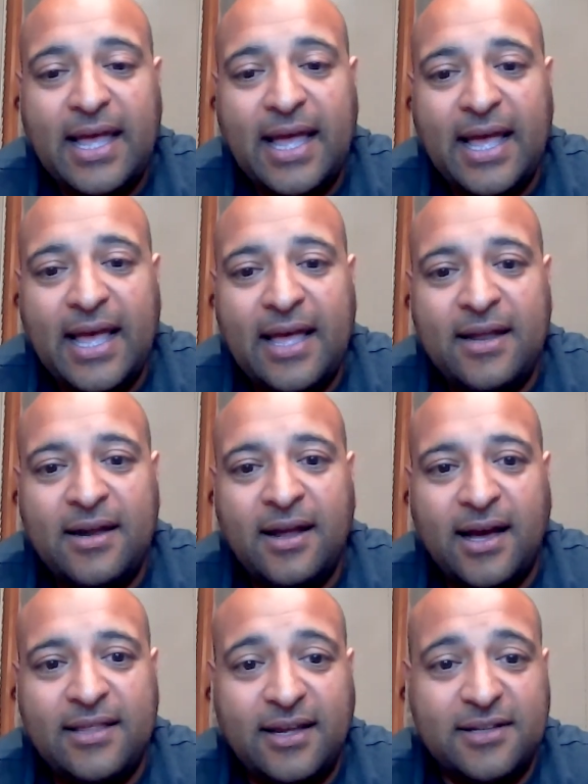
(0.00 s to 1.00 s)
And
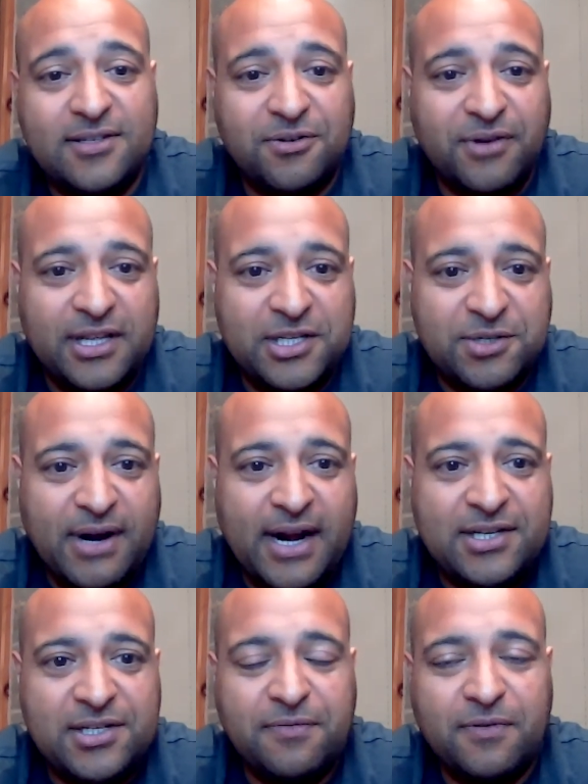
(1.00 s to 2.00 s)
I think it's a great
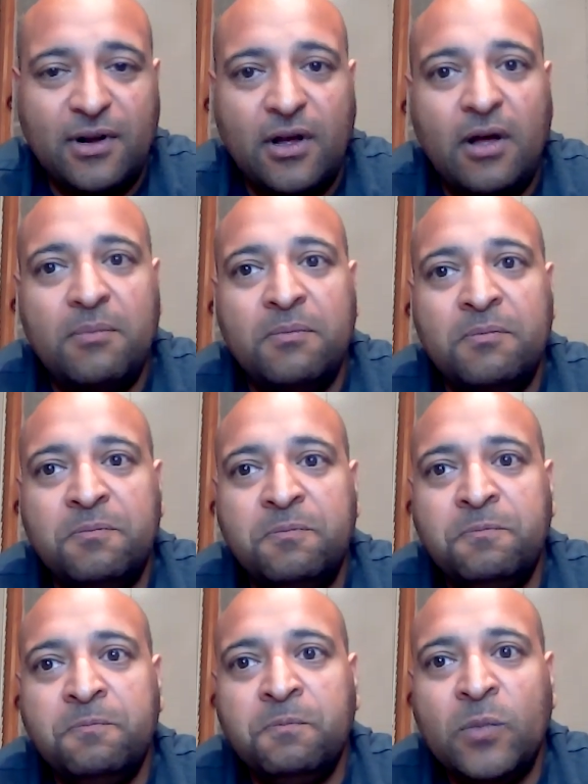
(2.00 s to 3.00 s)
strategy from
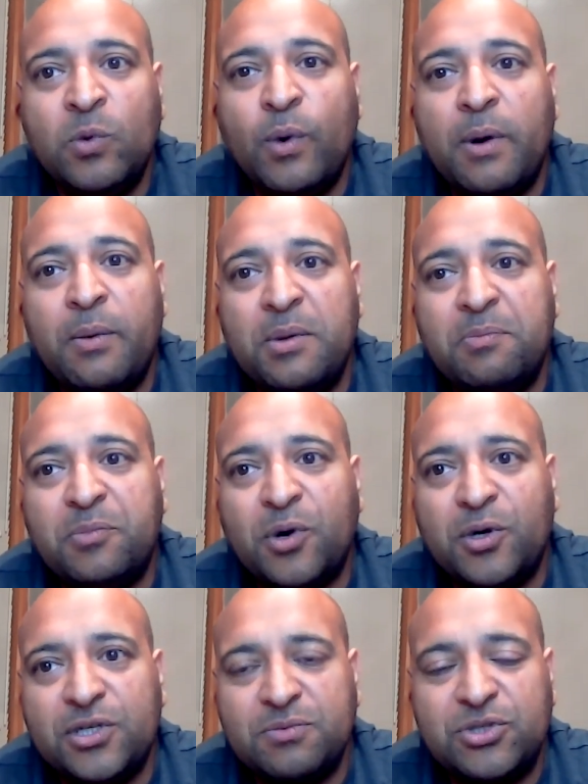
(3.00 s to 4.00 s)
where we
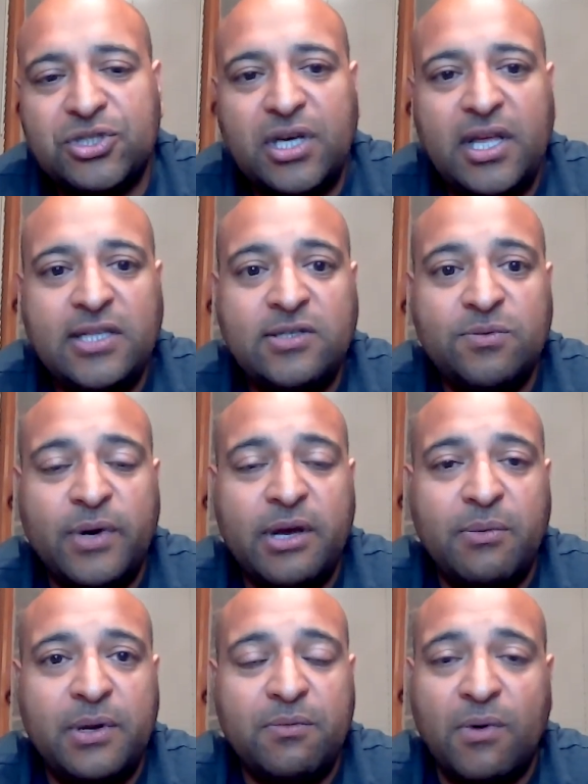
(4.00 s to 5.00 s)
purchase machines, the
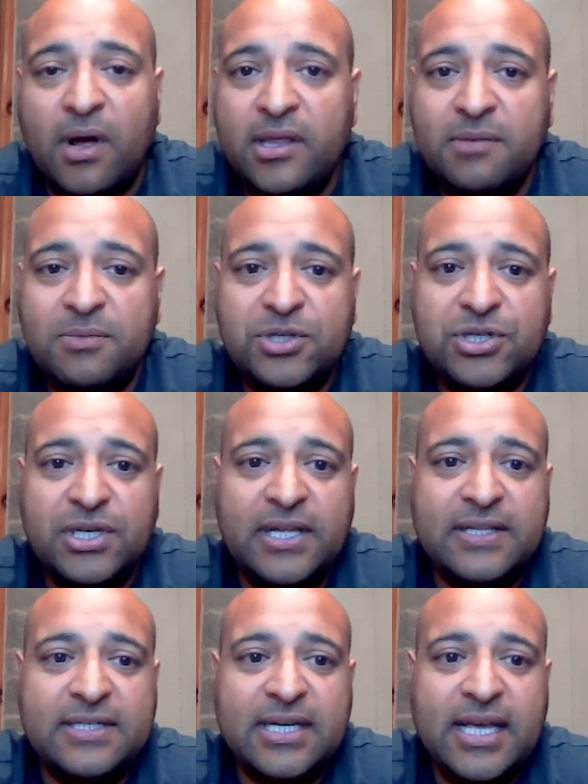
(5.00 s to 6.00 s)
way we run the
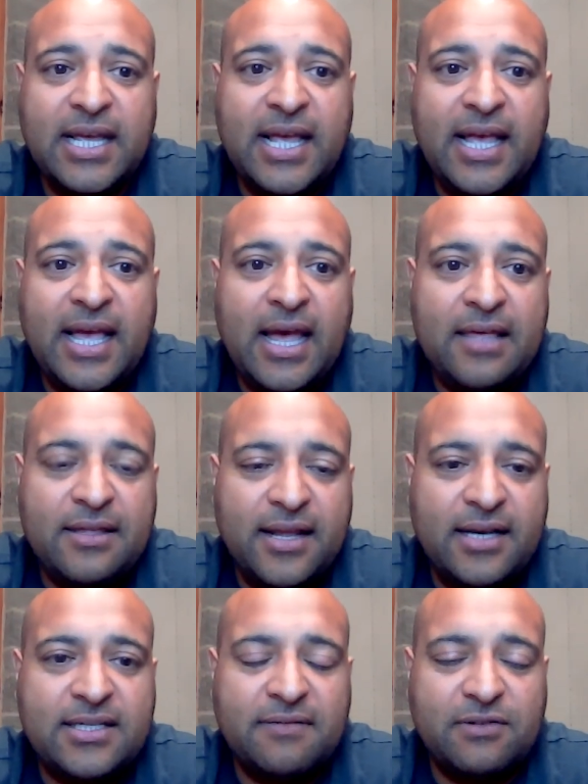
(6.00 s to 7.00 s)
machines. And the
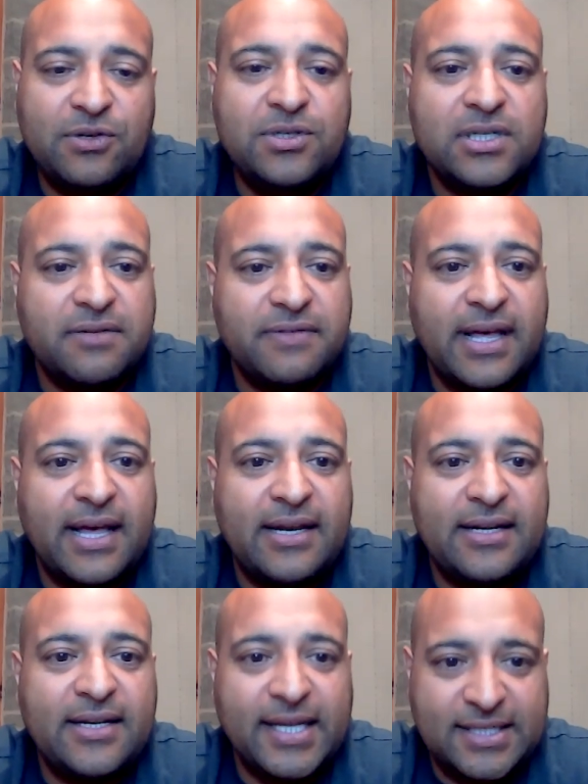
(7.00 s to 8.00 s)
next evolution of
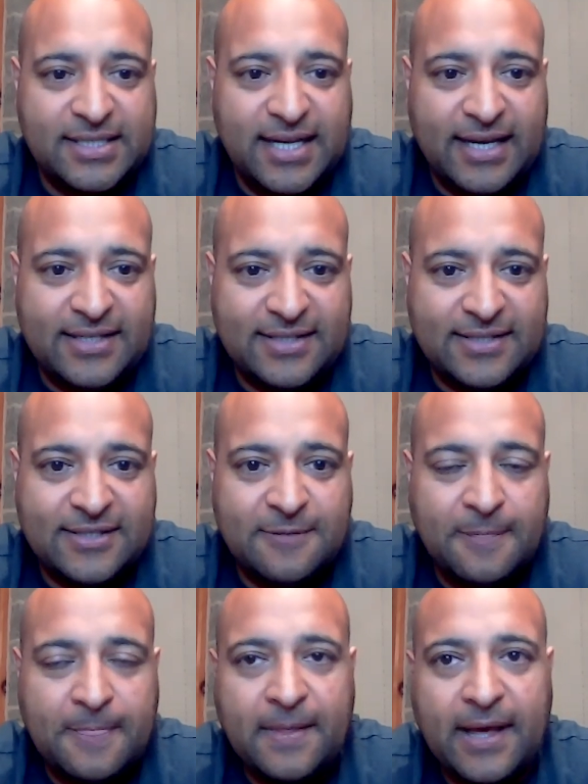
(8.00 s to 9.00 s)
that is
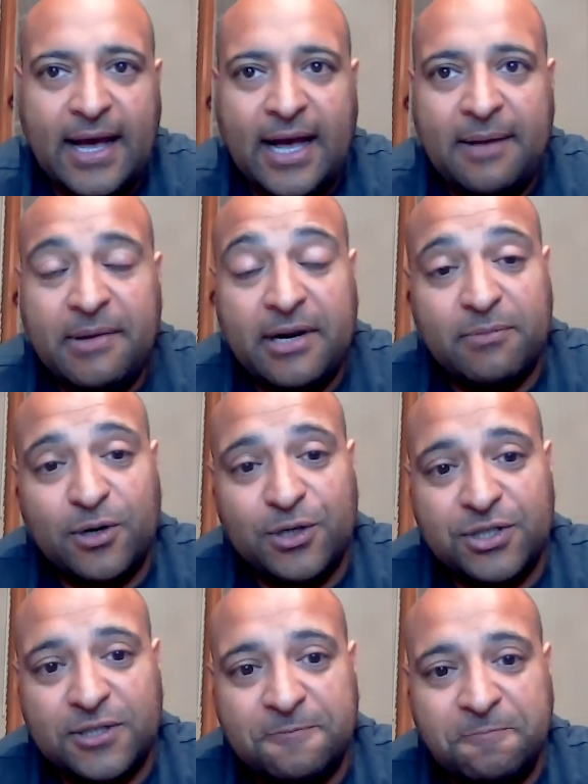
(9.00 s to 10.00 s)
Texas and
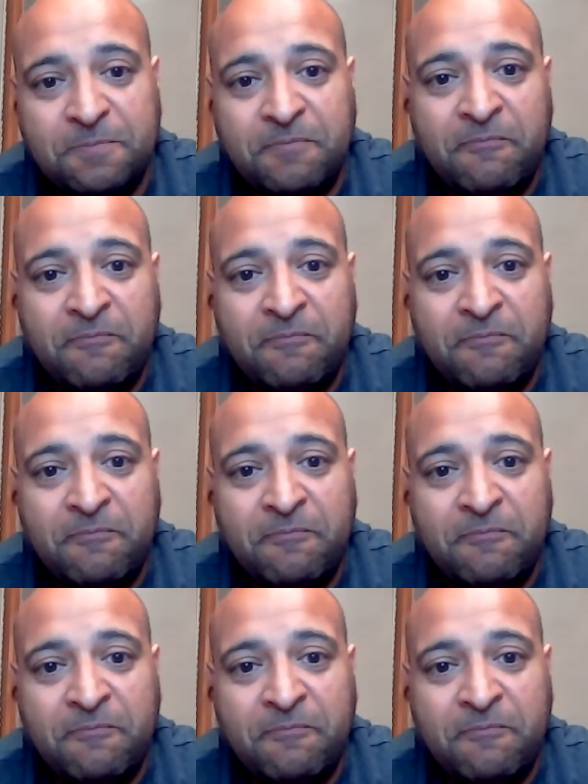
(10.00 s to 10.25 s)
Immersion.